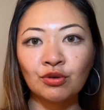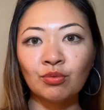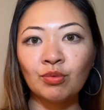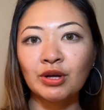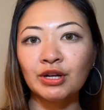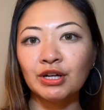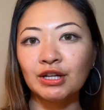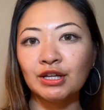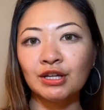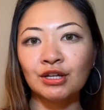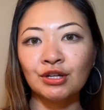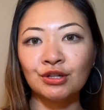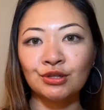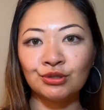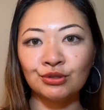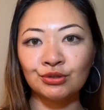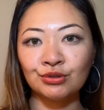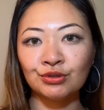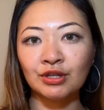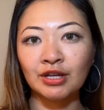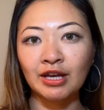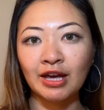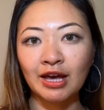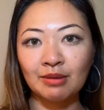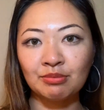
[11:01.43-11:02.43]
want to
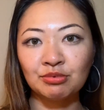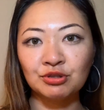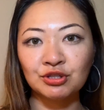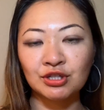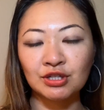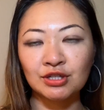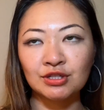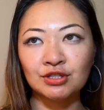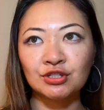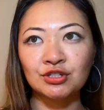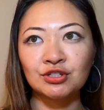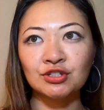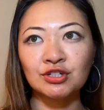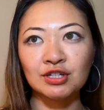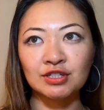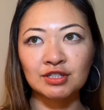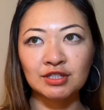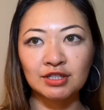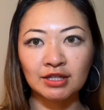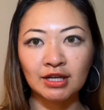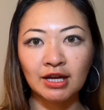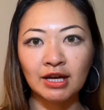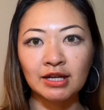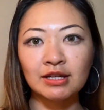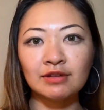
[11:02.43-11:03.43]
include captions just
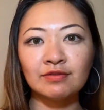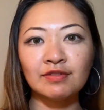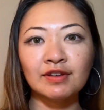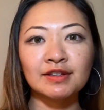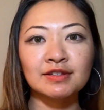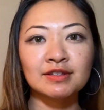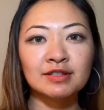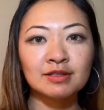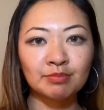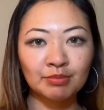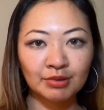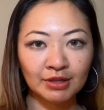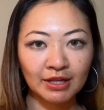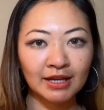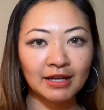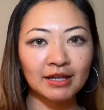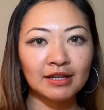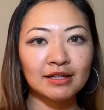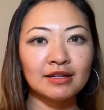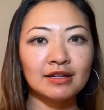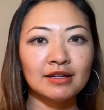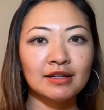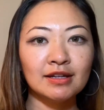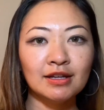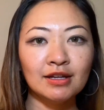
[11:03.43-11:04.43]
to kind of
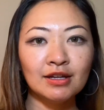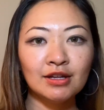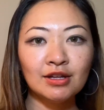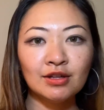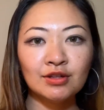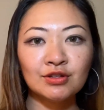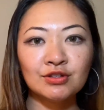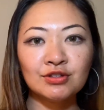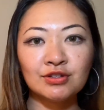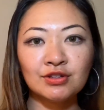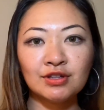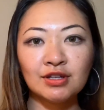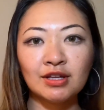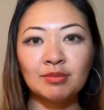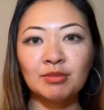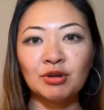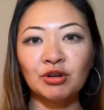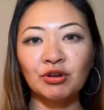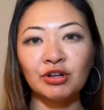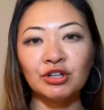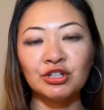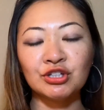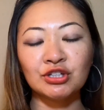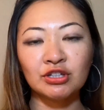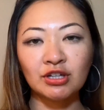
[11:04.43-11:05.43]
explain to the
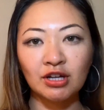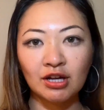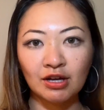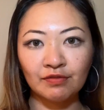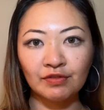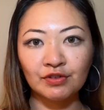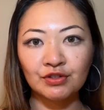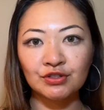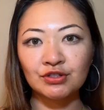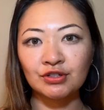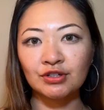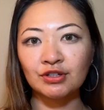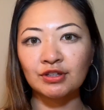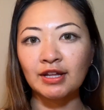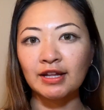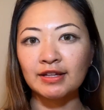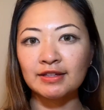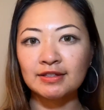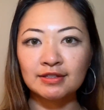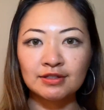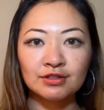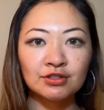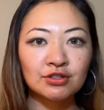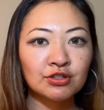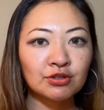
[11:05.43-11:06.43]
immigration officer
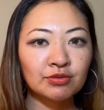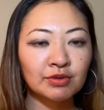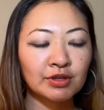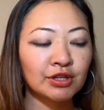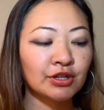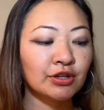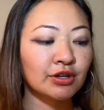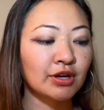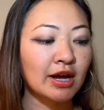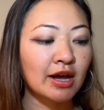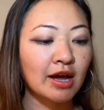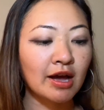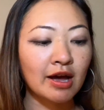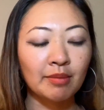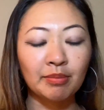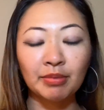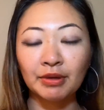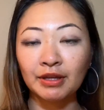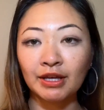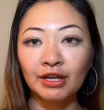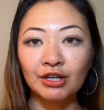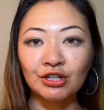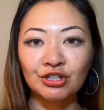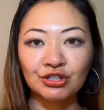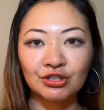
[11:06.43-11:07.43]
that's doing your
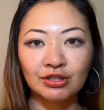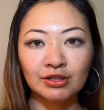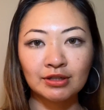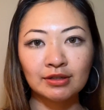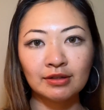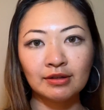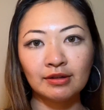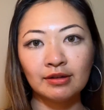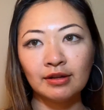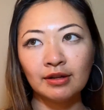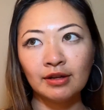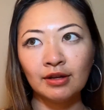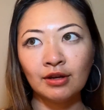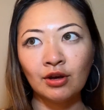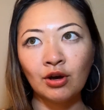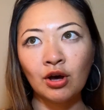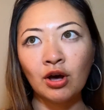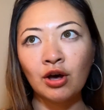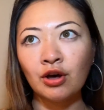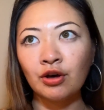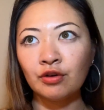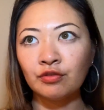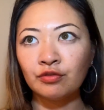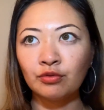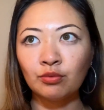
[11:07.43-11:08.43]
application
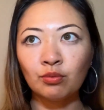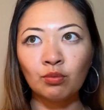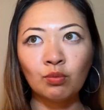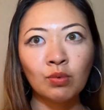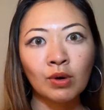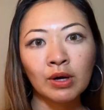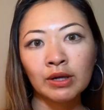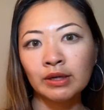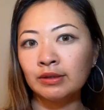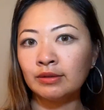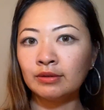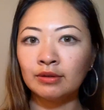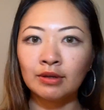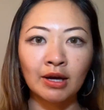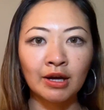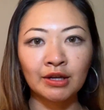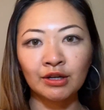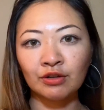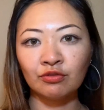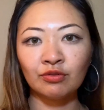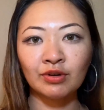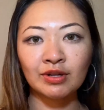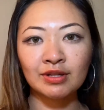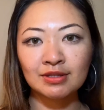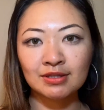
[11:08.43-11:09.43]
of what kind
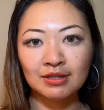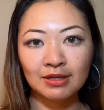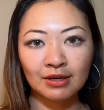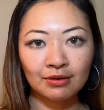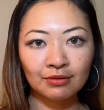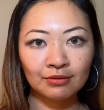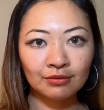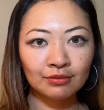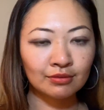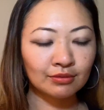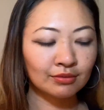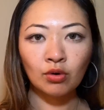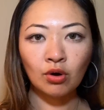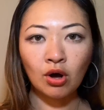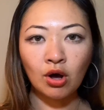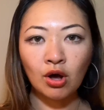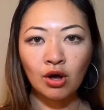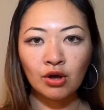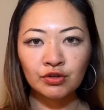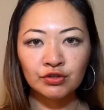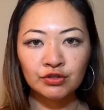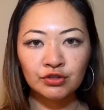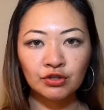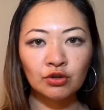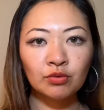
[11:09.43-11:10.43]
of went down.
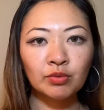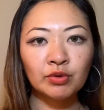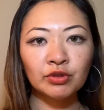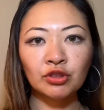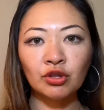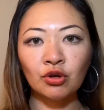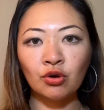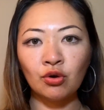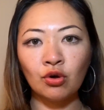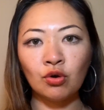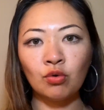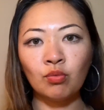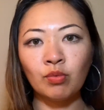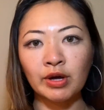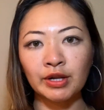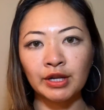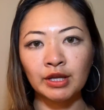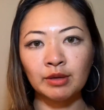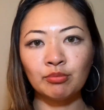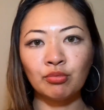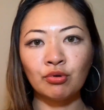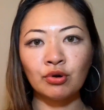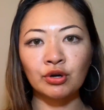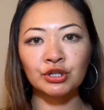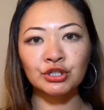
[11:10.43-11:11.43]
Also, with the whole
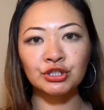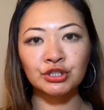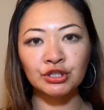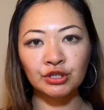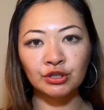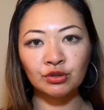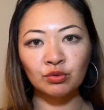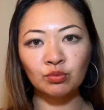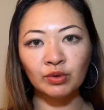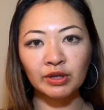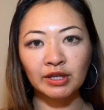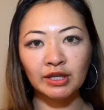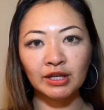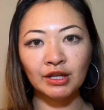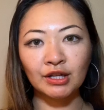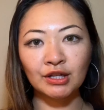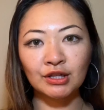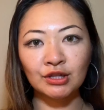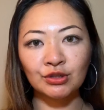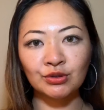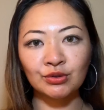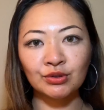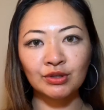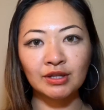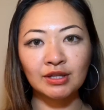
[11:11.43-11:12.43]
wedding portion, we
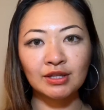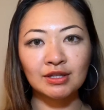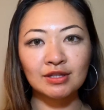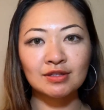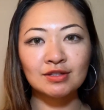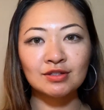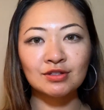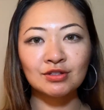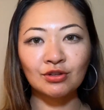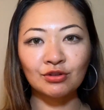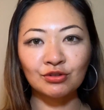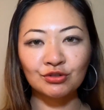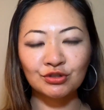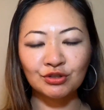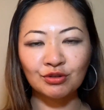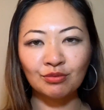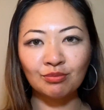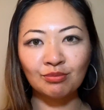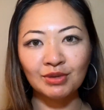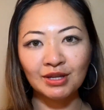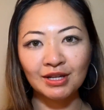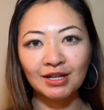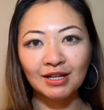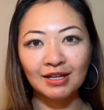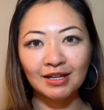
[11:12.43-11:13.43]
included social
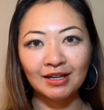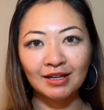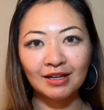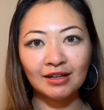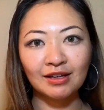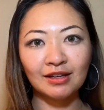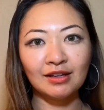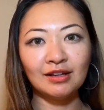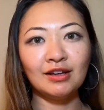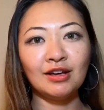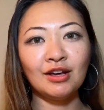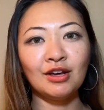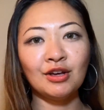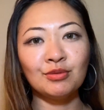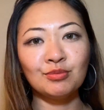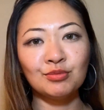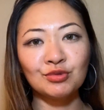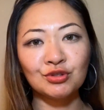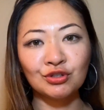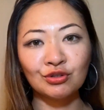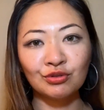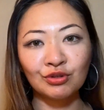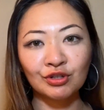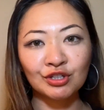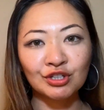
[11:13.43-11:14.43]
media
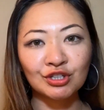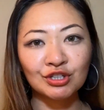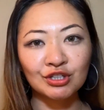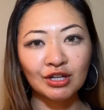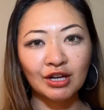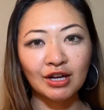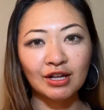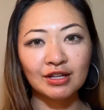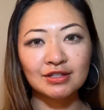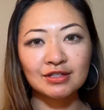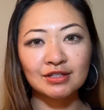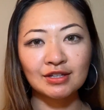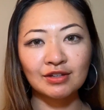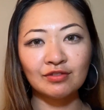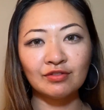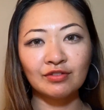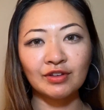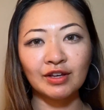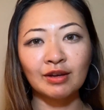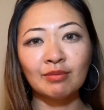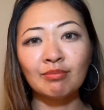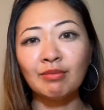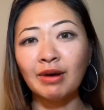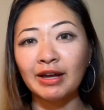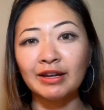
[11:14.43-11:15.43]
screenshots of
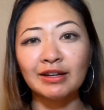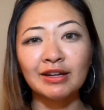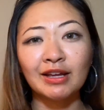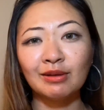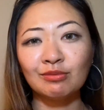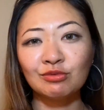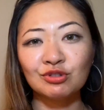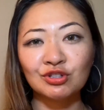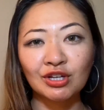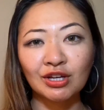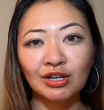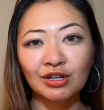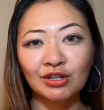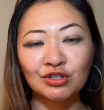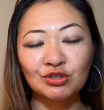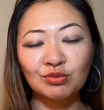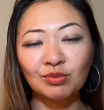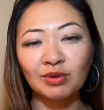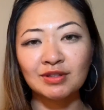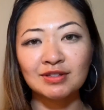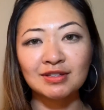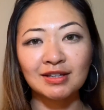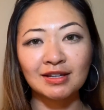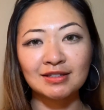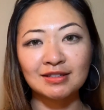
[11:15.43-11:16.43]
like my name change
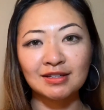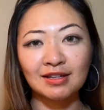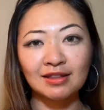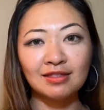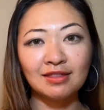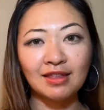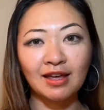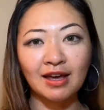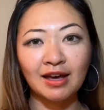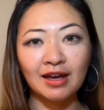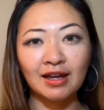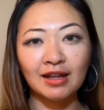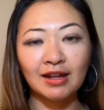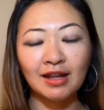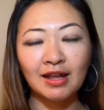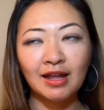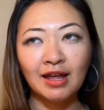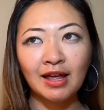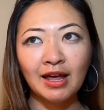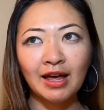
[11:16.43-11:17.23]
once I did that.